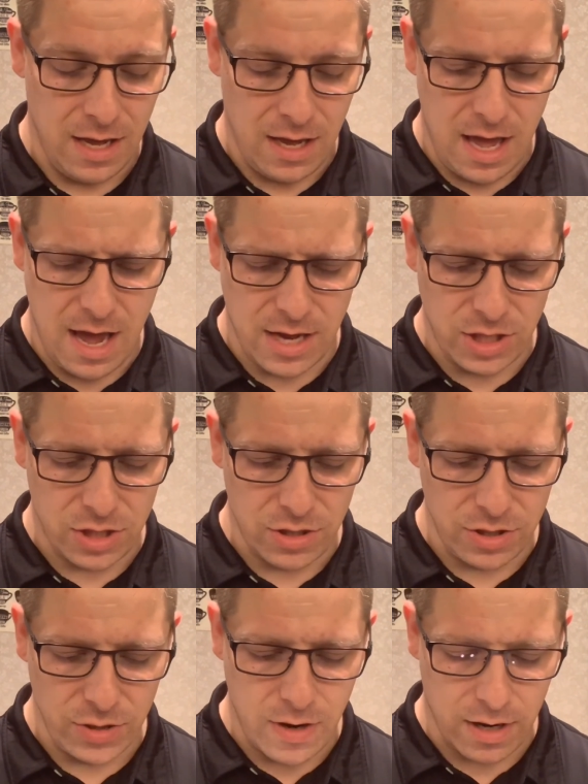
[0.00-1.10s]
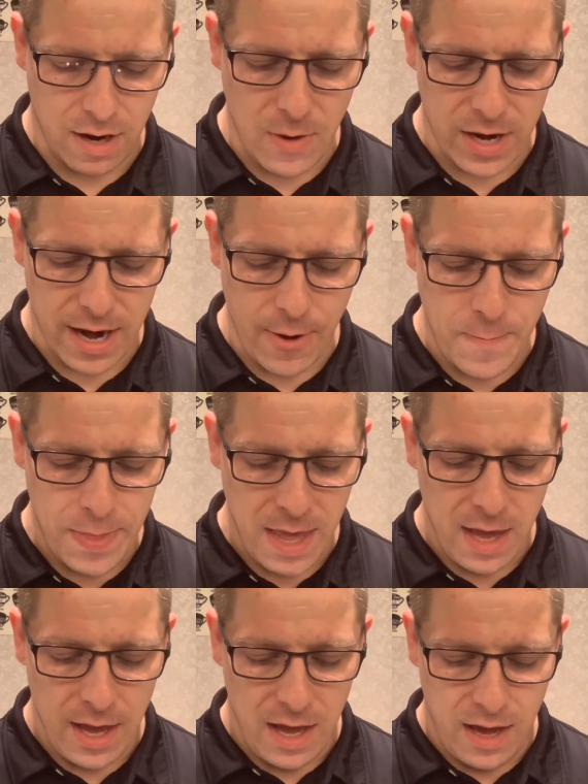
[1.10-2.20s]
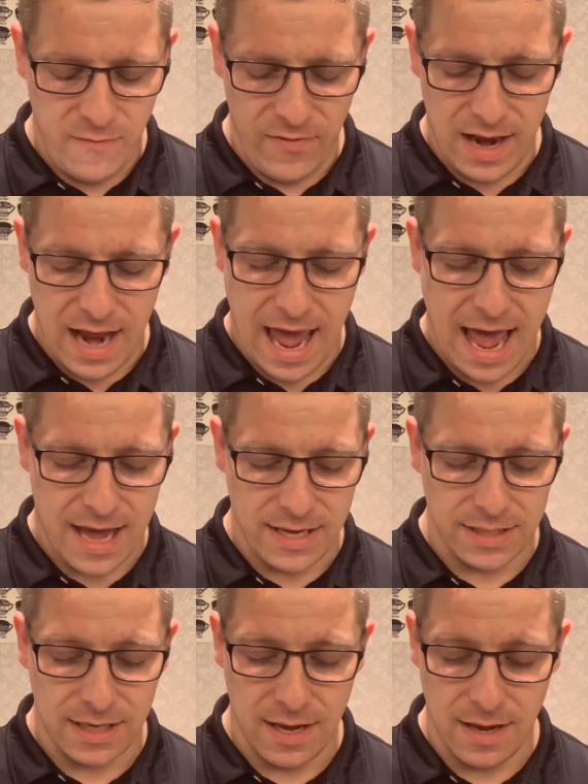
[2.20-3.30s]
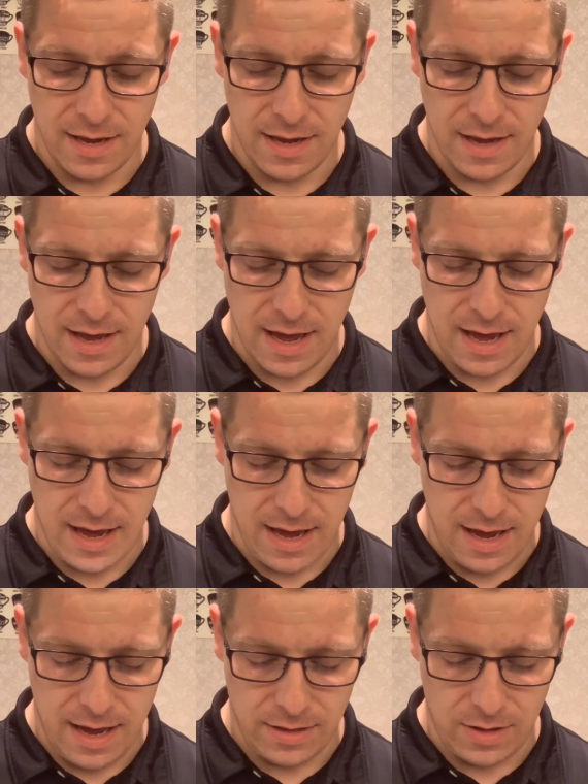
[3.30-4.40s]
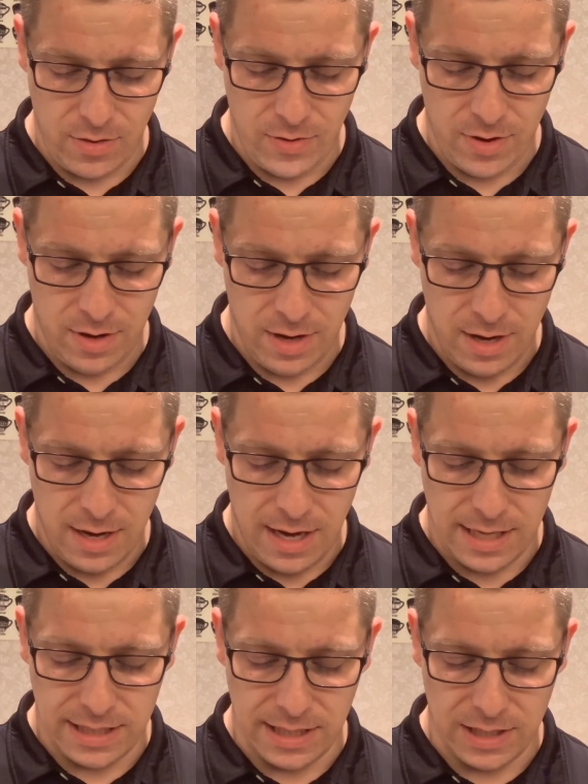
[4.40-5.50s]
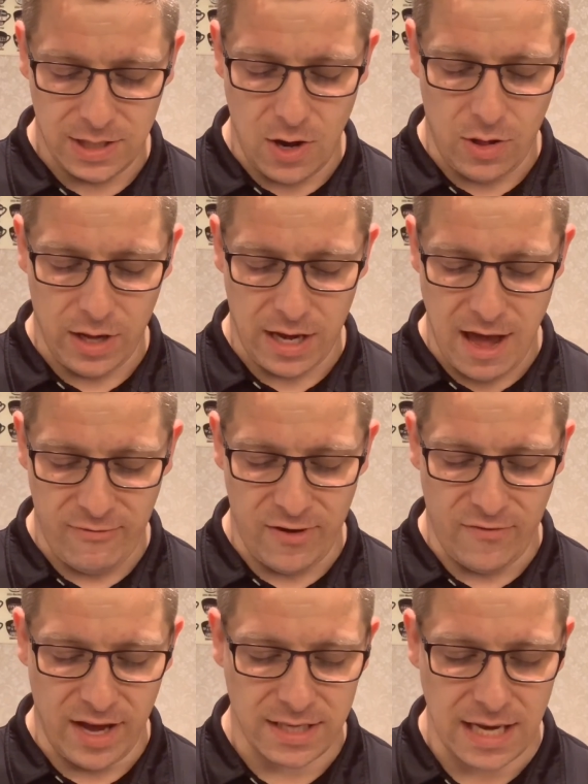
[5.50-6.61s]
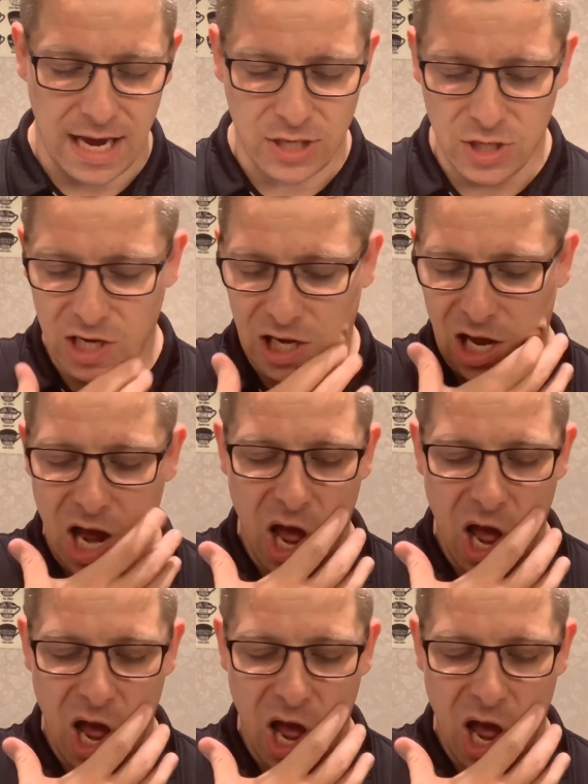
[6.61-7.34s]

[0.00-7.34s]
Hey, I just turned you on. Come on now. If it has, it's installing FFX HD.